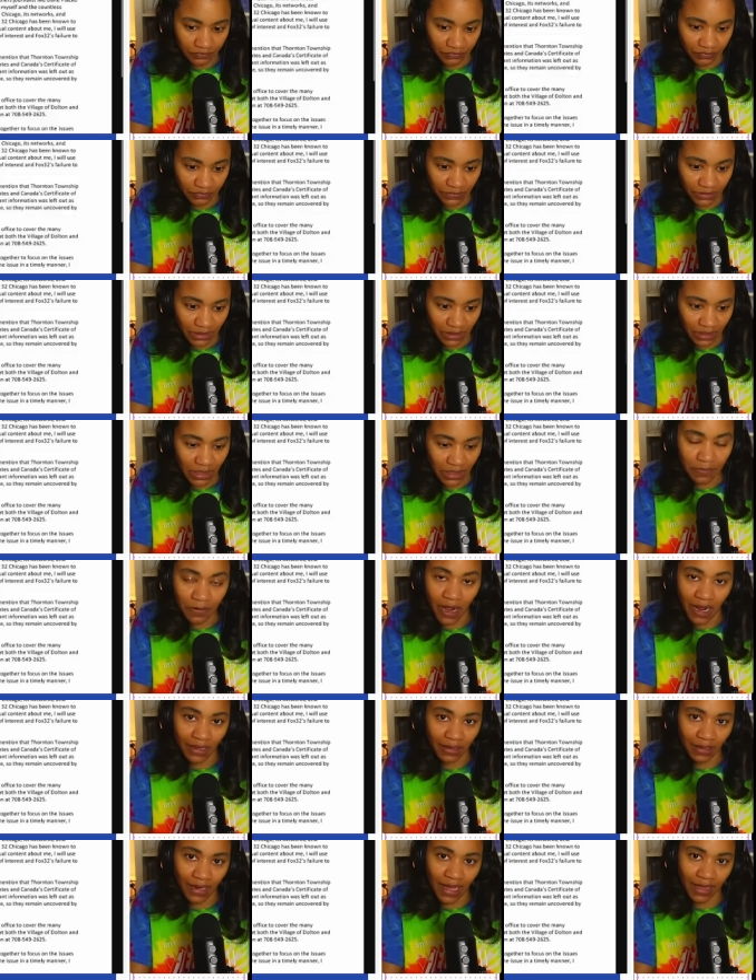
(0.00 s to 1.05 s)
He
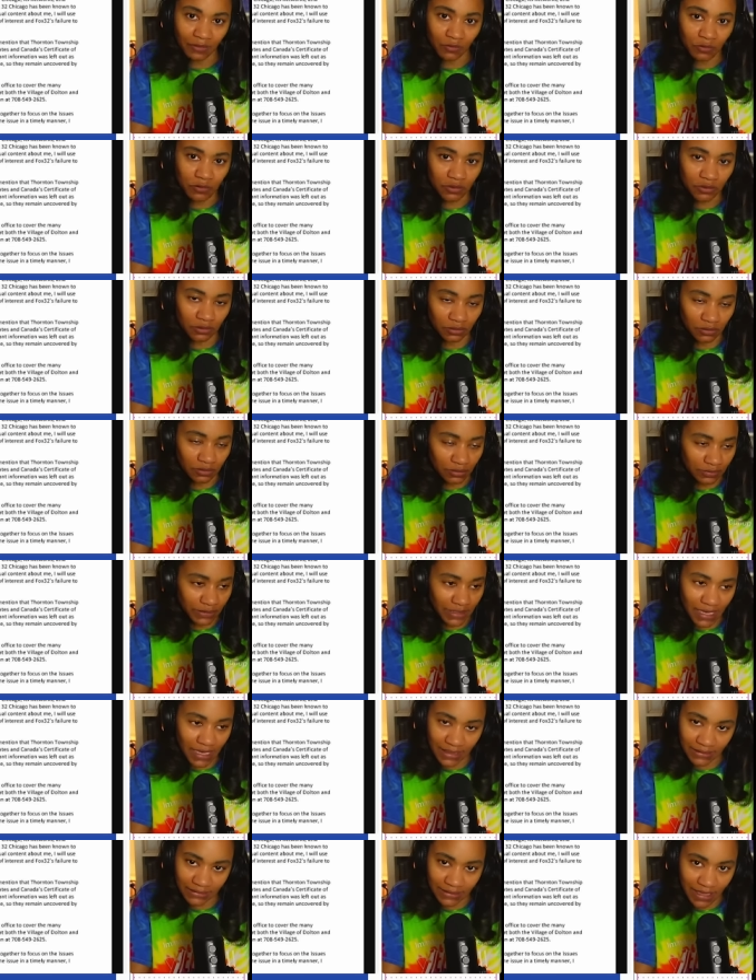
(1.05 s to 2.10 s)
probably like, woo,
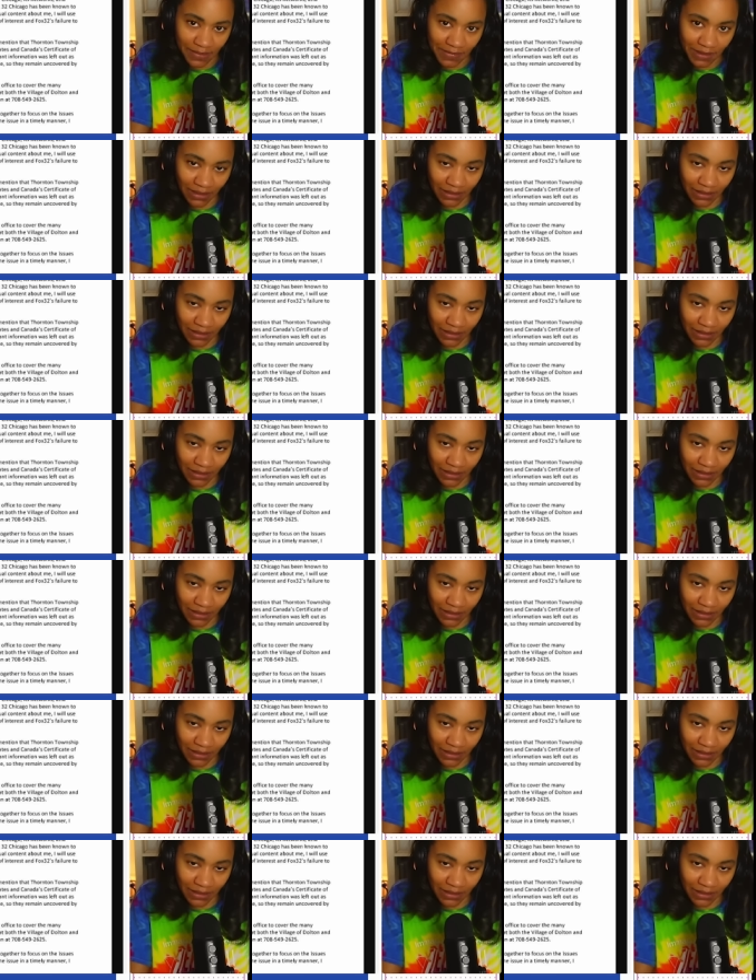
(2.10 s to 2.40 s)
dodge that bill.